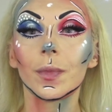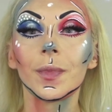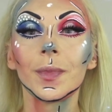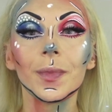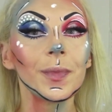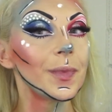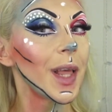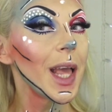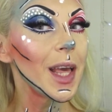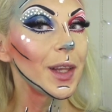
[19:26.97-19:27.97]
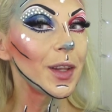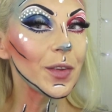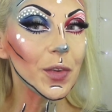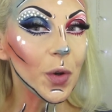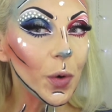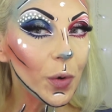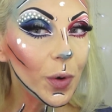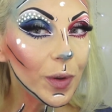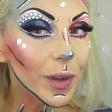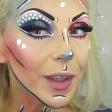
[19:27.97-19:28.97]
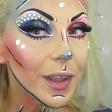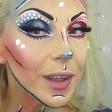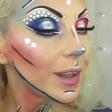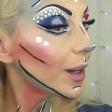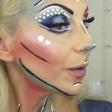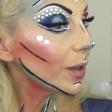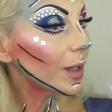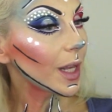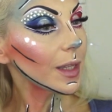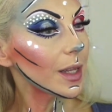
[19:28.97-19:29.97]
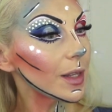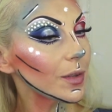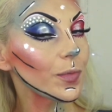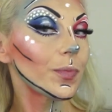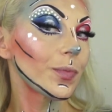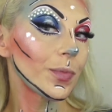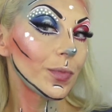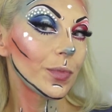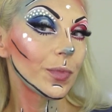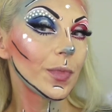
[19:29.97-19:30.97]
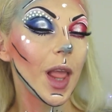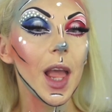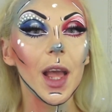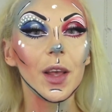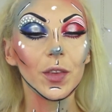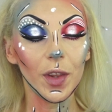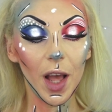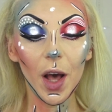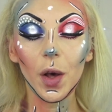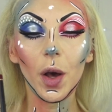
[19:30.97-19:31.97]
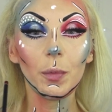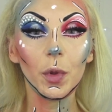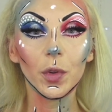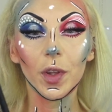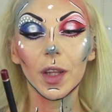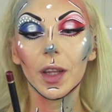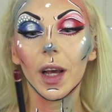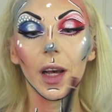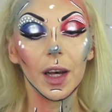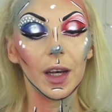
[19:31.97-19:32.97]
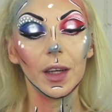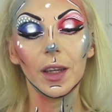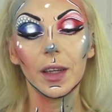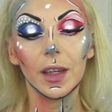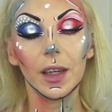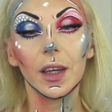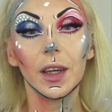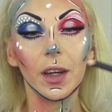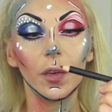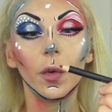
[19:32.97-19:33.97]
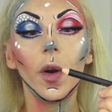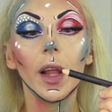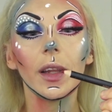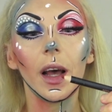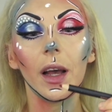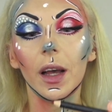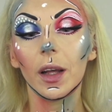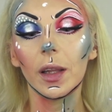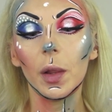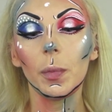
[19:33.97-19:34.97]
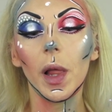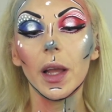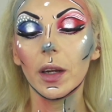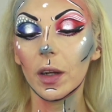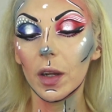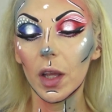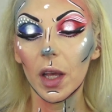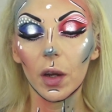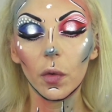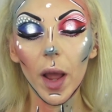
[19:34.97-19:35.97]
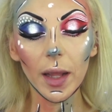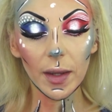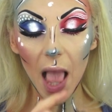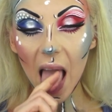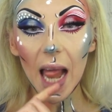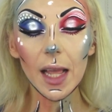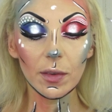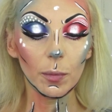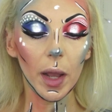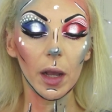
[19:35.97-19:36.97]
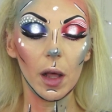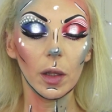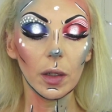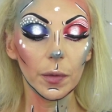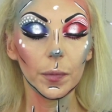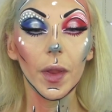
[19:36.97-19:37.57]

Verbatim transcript: This is so cool. I really like this. So now I'm using a red lip liner. Red isn't my color.